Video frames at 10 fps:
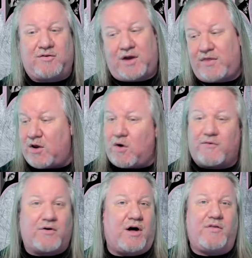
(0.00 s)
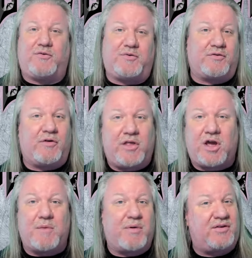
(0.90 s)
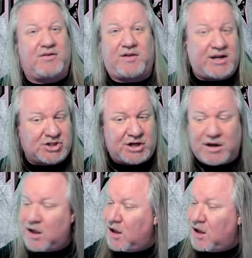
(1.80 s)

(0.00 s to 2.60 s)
so I think overall this was a really good presentation.